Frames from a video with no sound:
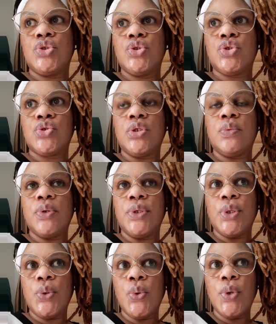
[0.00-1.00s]
So they were going
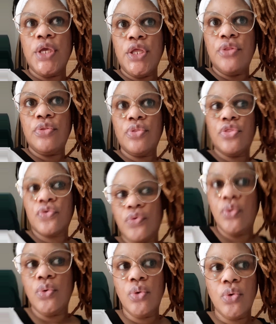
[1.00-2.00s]
to go in
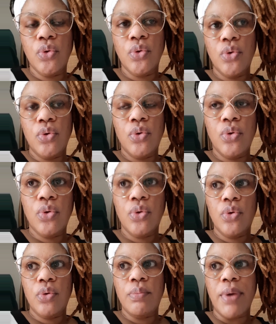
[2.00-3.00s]
through
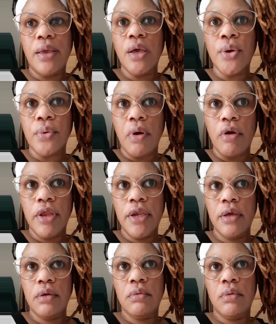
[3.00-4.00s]
by her
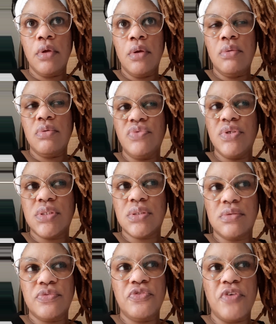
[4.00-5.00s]
groin with
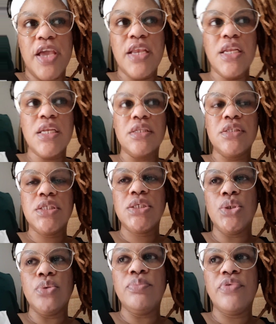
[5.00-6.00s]
this fine little
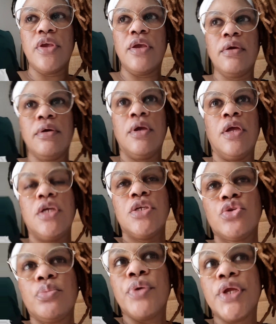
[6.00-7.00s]
tube thing
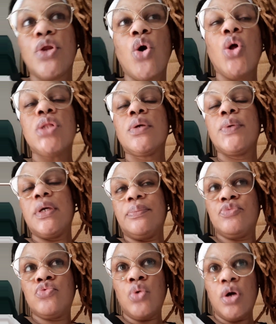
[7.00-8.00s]
to bring it all the way
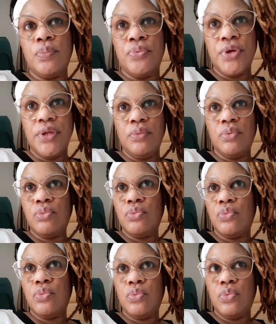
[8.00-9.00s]
up to her brain,
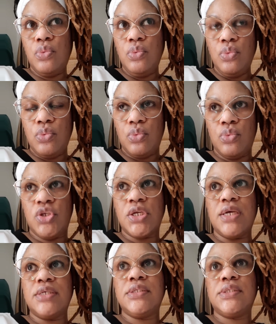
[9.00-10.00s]
which
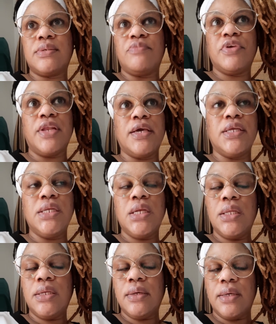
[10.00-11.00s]
has something like a
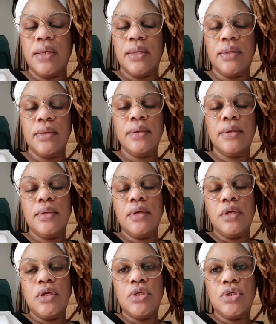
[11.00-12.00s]
needle in the end,
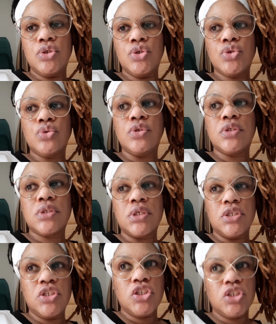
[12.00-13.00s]
to
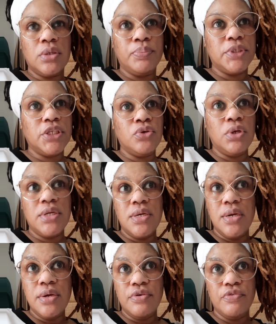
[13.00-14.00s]
touch a particular
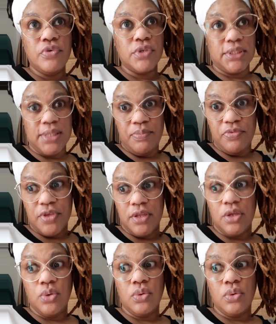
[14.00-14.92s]
nerve or something.